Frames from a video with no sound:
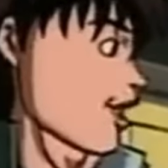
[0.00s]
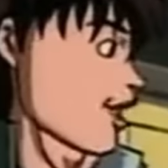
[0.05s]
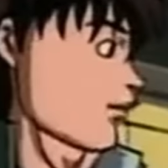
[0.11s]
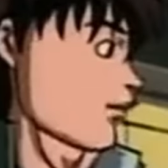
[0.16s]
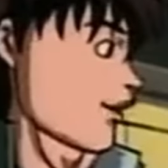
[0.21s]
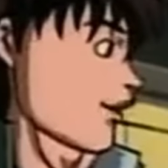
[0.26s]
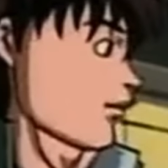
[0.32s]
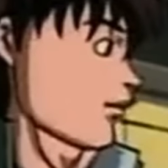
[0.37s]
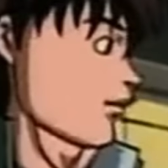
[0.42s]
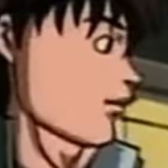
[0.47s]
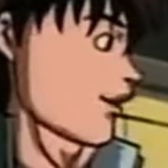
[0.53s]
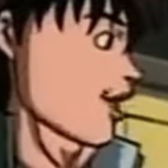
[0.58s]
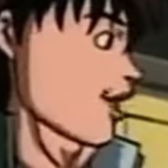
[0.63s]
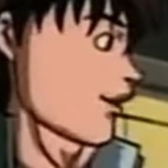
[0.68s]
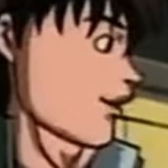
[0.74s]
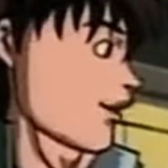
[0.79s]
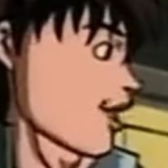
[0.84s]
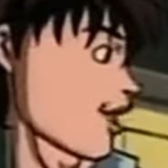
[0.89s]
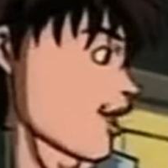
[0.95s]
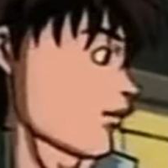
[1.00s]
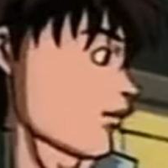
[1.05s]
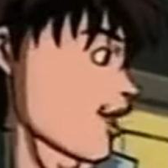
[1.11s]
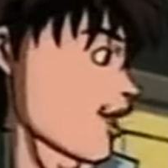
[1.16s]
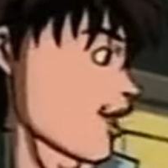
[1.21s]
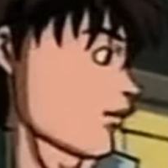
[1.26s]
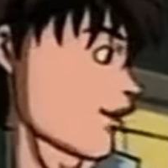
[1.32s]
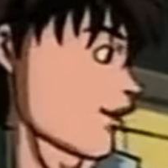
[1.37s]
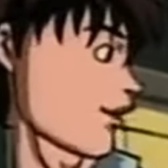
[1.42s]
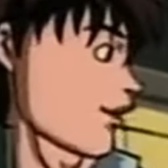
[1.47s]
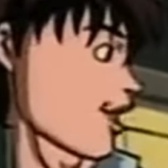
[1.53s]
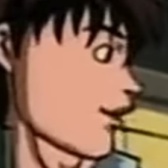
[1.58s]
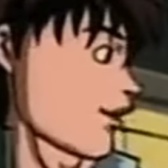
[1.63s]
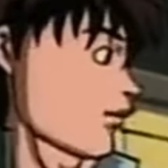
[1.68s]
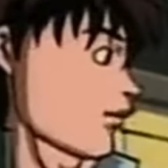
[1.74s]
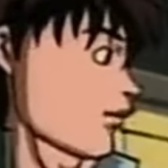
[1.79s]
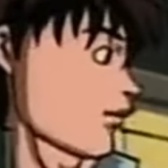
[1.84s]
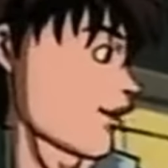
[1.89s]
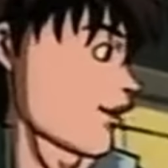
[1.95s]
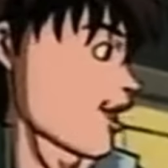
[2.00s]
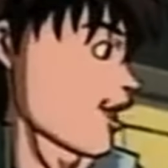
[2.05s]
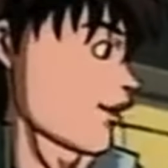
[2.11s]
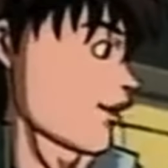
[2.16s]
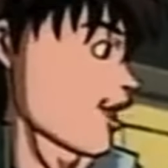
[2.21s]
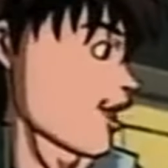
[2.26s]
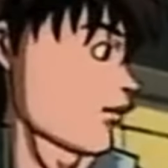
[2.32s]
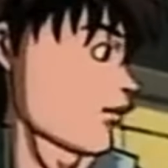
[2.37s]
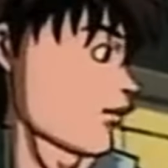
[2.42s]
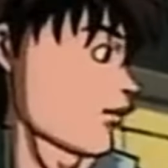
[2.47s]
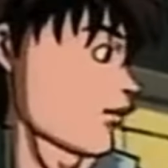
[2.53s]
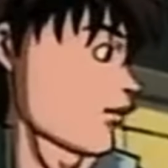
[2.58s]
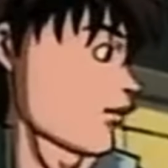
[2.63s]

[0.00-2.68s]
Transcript: Looks like this guy's talking to the wrong person, huh?